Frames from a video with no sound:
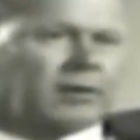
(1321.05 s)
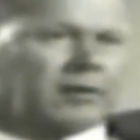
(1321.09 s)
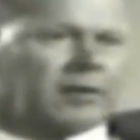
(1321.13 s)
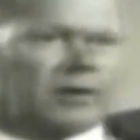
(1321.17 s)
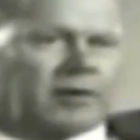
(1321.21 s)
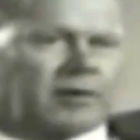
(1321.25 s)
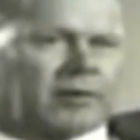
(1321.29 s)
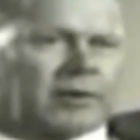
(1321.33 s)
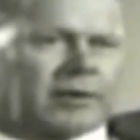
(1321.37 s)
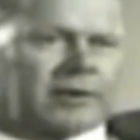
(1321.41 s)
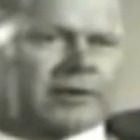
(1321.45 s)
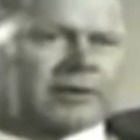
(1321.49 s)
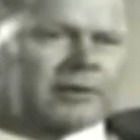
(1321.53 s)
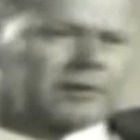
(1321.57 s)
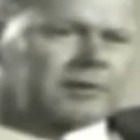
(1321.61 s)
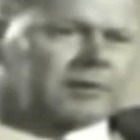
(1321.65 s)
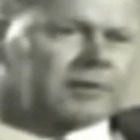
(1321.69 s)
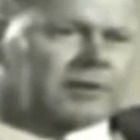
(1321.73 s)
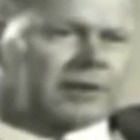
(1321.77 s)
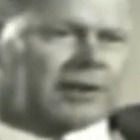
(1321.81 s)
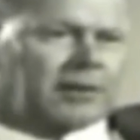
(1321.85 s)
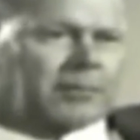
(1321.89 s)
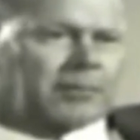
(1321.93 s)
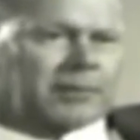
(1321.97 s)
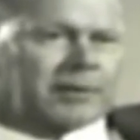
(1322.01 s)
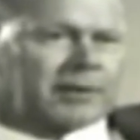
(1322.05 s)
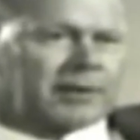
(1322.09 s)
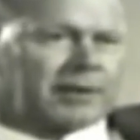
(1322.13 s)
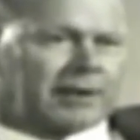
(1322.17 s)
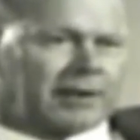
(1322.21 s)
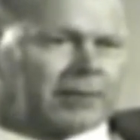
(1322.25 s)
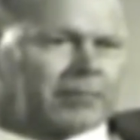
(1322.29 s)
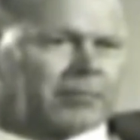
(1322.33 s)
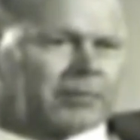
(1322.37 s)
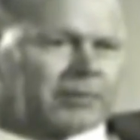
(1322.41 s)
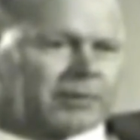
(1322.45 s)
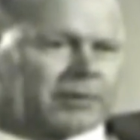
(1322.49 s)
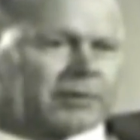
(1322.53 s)
No, they didn't tell me
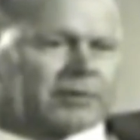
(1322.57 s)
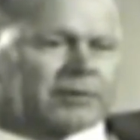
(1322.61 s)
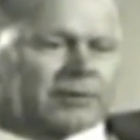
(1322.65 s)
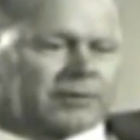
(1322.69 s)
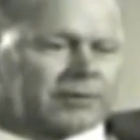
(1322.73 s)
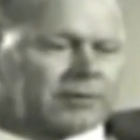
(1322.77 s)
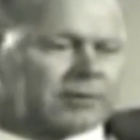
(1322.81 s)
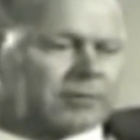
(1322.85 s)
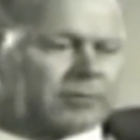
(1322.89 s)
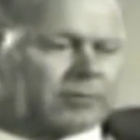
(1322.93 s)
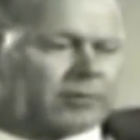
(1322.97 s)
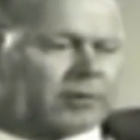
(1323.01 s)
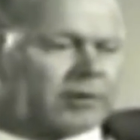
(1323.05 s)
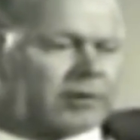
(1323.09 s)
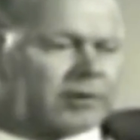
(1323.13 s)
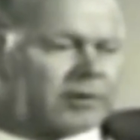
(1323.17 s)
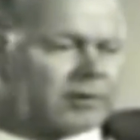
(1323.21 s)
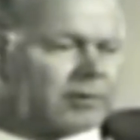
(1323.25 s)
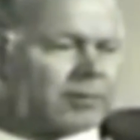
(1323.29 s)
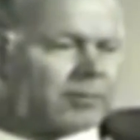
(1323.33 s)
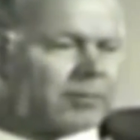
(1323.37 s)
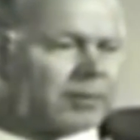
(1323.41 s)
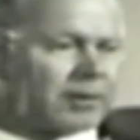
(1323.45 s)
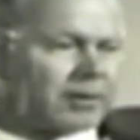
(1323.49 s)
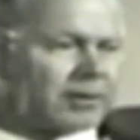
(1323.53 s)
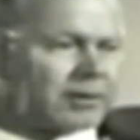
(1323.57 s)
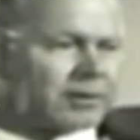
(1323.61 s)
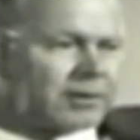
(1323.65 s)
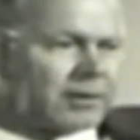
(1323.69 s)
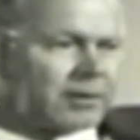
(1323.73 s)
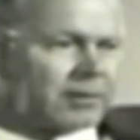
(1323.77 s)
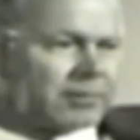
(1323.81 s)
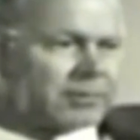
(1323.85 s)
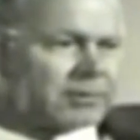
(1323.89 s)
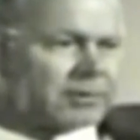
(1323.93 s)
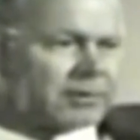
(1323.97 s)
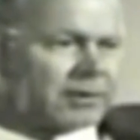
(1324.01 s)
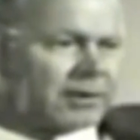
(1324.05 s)
that, but this is a reasonable
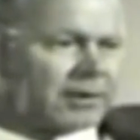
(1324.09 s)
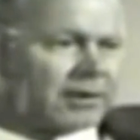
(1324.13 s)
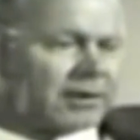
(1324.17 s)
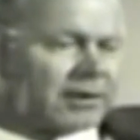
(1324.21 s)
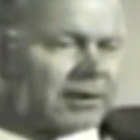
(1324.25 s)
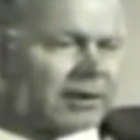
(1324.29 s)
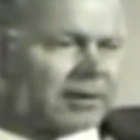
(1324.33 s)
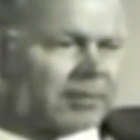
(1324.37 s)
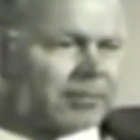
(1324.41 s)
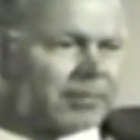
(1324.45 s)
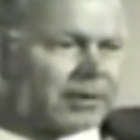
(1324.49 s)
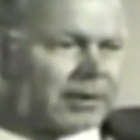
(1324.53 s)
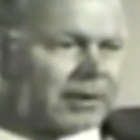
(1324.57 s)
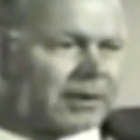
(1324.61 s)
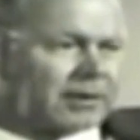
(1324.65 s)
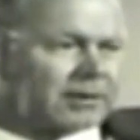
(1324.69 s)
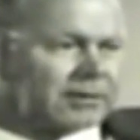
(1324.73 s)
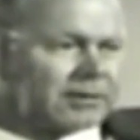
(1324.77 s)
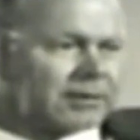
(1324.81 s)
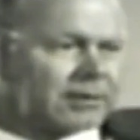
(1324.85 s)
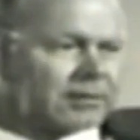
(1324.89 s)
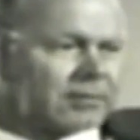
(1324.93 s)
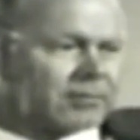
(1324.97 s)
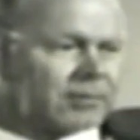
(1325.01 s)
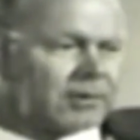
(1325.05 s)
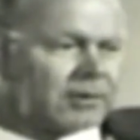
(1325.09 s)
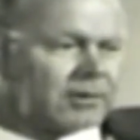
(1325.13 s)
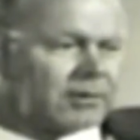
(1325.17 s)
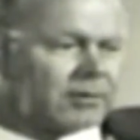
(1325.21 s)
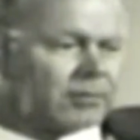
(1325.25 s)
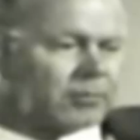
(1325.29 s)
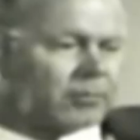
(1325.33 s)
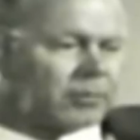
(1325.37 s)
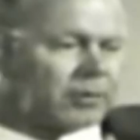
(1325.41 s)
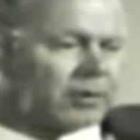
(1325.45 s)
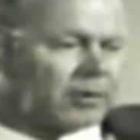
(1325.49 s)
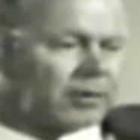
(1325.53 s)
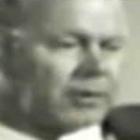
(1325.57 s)
assumption on our part that where the
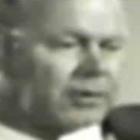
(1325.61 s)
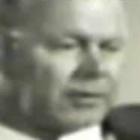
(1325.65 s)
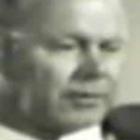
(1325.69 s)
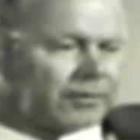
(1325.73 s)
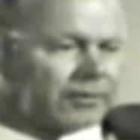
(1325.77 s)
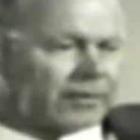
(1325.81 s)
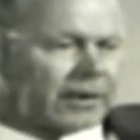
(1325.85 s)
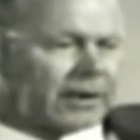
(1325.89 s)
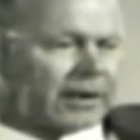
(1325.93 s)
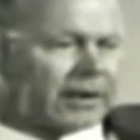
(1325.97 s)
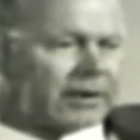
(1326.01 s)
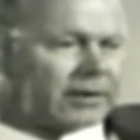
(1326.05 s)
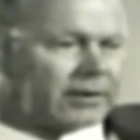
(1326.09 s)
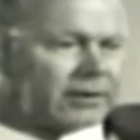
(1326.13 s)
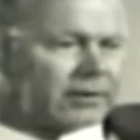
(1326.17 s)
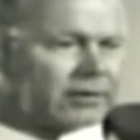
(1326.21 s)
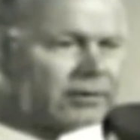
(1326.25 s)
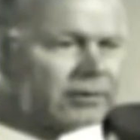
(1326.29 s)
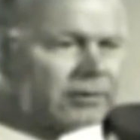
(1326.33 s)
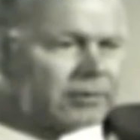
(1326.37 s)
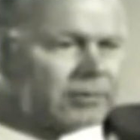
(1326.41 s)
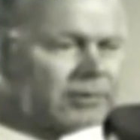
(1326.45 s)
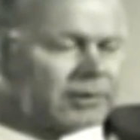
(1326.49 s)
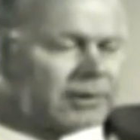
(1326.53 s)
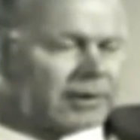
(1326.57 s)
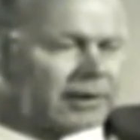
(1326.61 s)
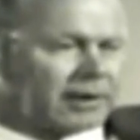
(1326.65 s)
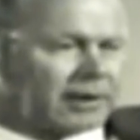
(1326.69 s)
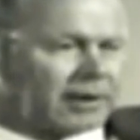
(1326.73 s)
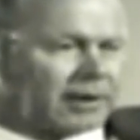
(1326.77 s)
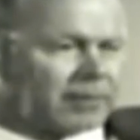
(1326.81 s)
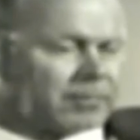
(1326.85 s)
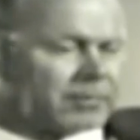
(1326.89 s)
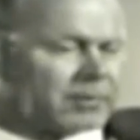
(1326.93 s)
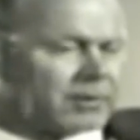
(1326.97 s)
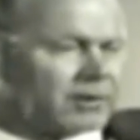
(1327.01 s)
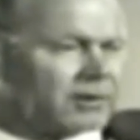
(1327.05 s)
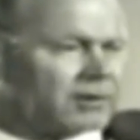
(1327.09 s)
world's divided in two
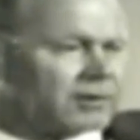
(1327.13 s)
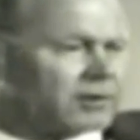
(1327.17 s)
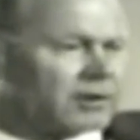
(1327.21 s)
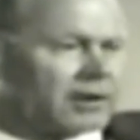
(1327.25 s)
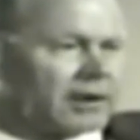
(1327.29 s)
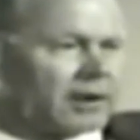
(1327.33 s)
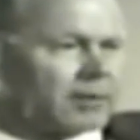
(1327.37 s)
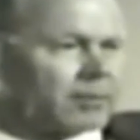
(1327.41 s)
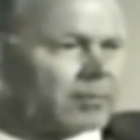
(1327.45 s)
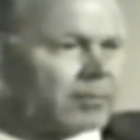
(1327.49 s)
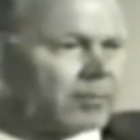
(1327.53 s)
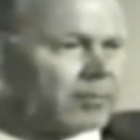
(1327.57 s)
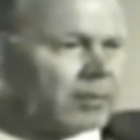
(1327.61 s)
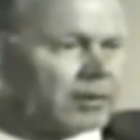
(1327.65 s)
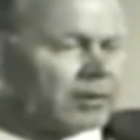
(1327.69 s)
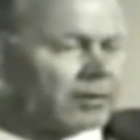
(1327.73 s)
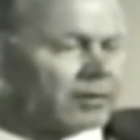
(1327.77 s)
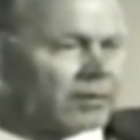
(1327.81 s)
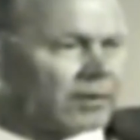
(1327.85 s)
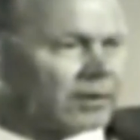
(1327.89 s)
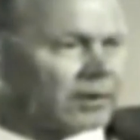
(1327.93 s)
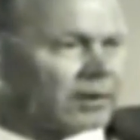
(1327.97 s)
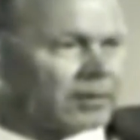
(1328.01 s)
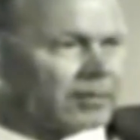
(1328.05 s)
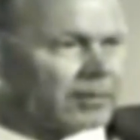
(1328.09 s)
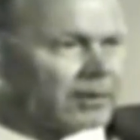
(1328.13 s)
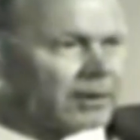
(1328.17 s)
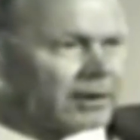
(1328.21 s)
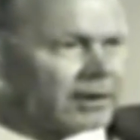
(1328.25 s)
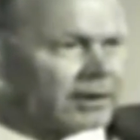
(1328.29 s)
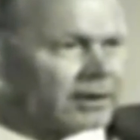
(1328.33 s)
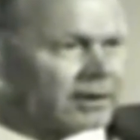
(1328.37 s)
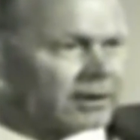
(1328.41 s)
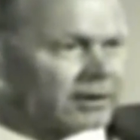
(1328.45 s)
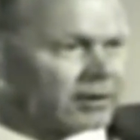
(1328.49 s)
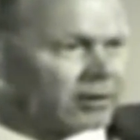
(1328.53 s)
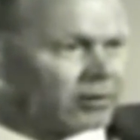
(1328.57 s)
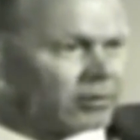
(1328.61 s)
camps, each capable of
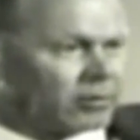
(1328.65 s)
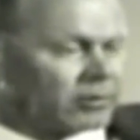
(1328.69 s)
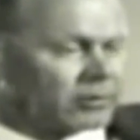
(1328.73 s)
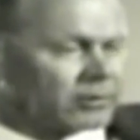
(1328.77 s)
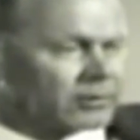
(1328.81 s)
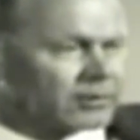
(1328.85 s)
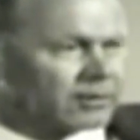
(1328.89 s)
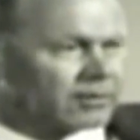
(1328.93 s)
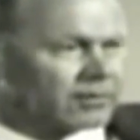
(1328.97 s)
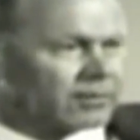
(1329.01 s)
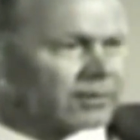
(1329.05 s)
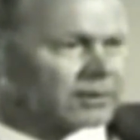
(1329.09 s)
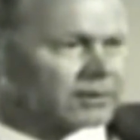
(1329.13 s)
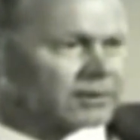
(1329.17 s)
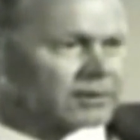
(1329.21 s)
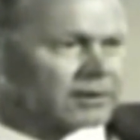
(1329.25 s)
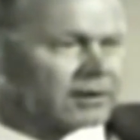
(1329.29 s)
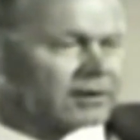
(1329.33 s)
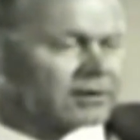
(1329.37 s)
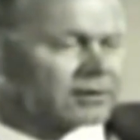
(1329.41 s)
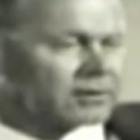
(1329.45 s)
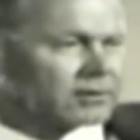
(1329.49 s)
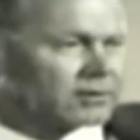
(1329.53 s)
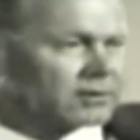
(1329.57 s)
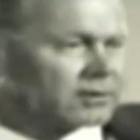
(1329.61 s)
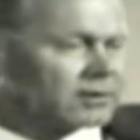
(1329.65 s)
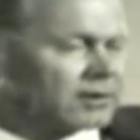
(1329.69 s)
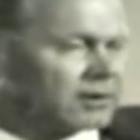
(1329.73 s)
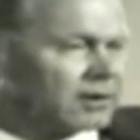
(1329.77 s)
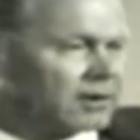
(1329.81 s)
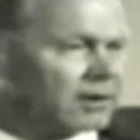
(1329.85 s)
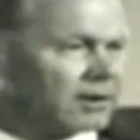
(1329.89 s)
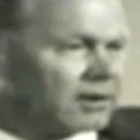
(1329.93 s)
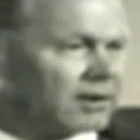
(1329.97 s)
eliminating the old civilization,